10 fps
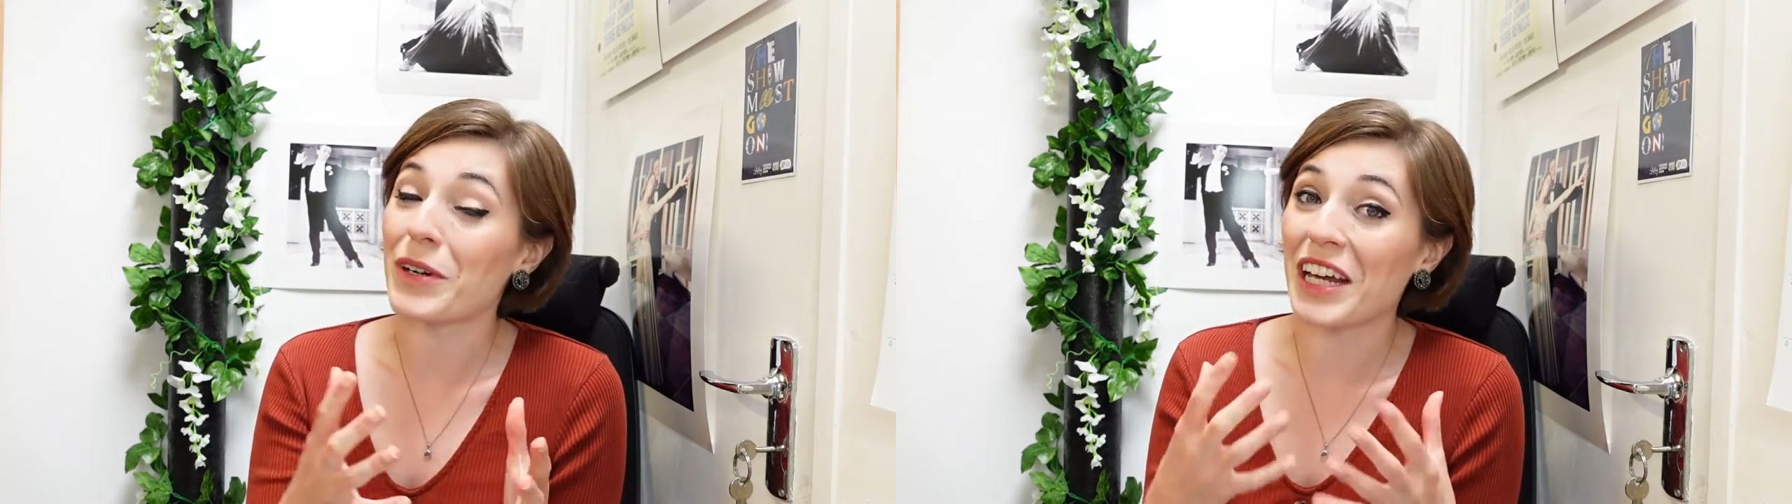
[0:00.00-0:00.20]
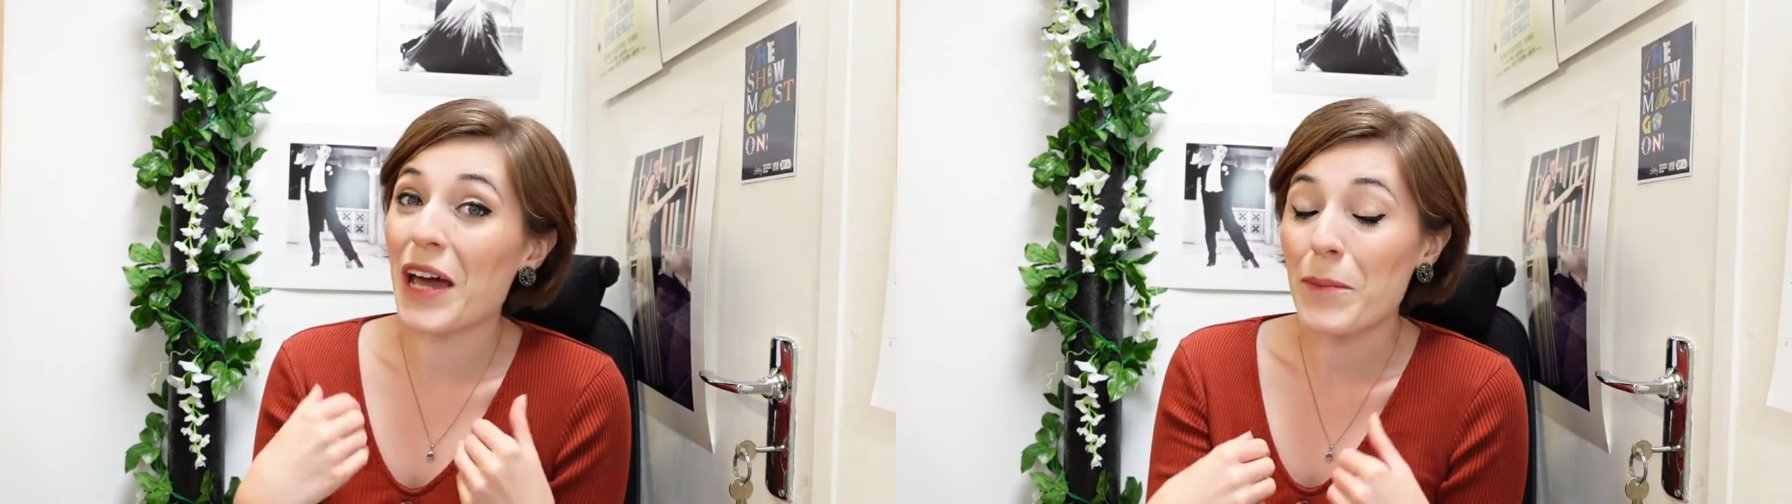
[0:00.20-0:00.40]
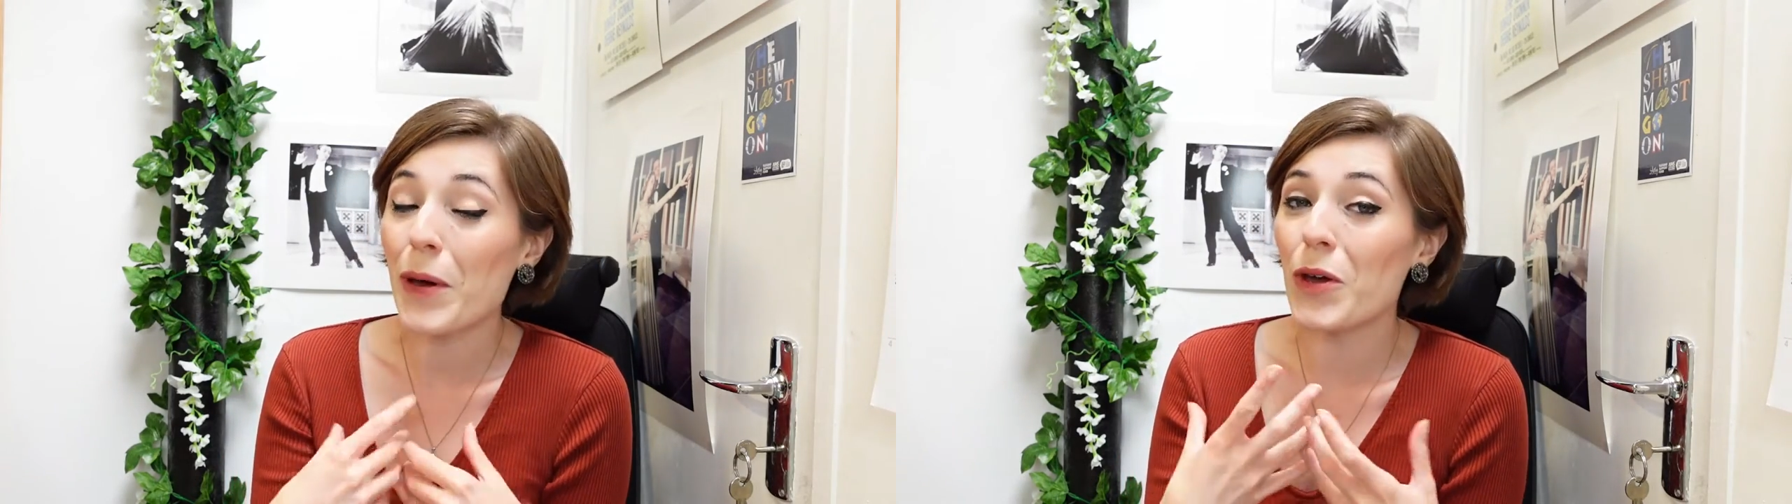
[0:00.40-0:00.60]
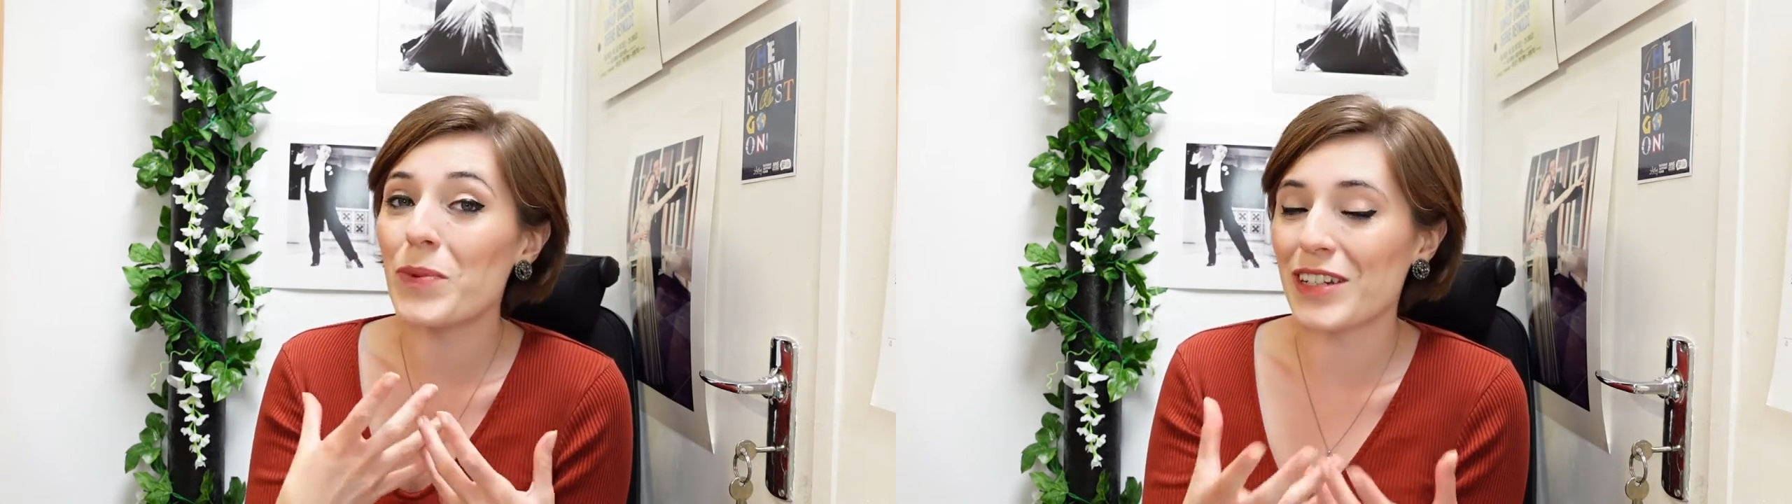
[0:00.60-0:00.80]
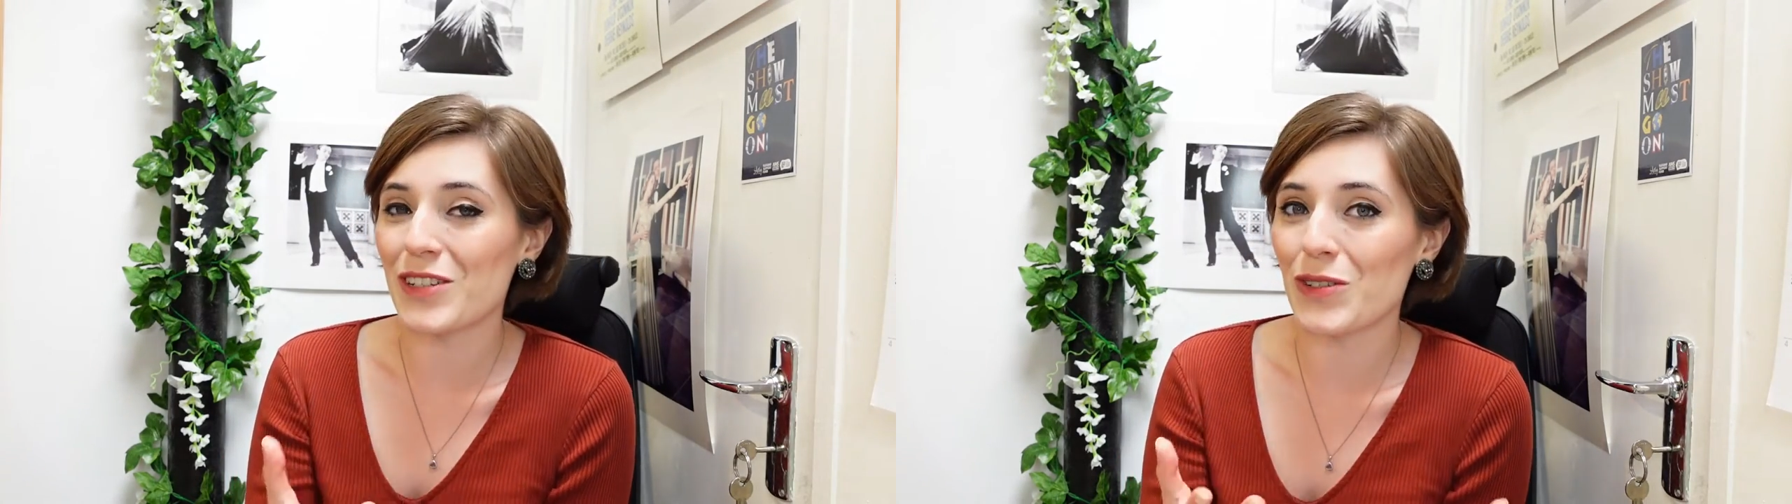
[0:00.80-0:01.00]
but I am
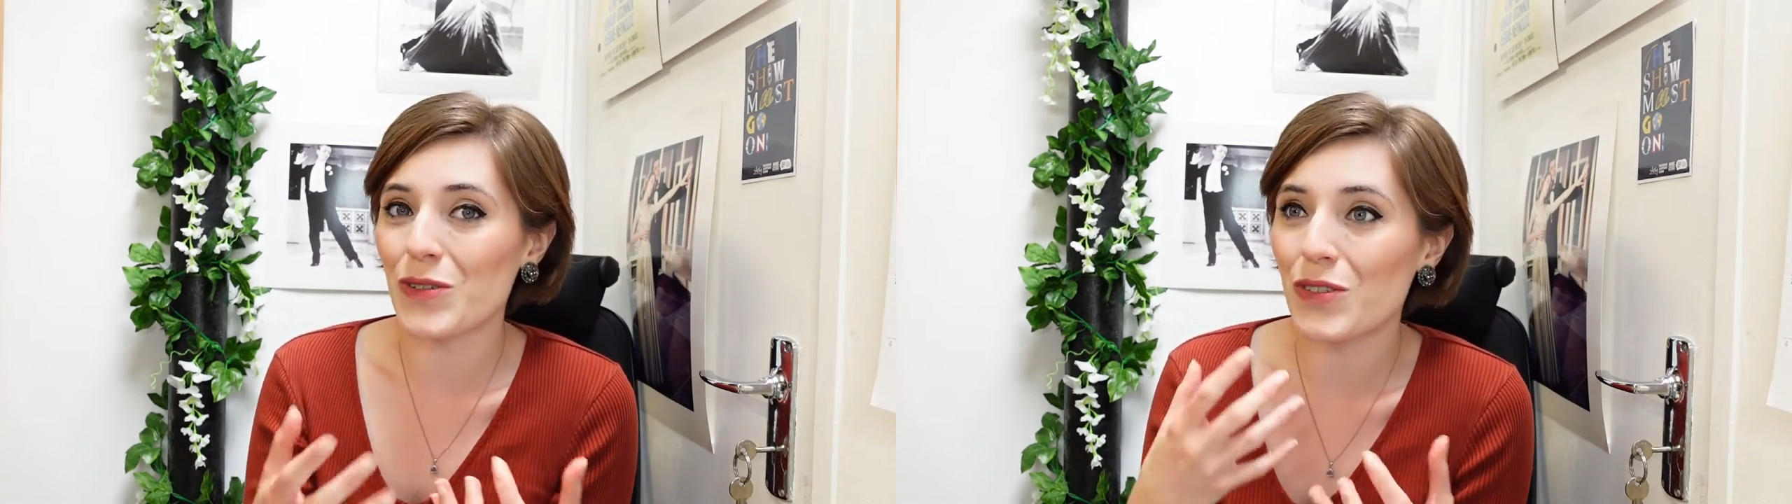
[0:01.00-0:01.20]
hoping to do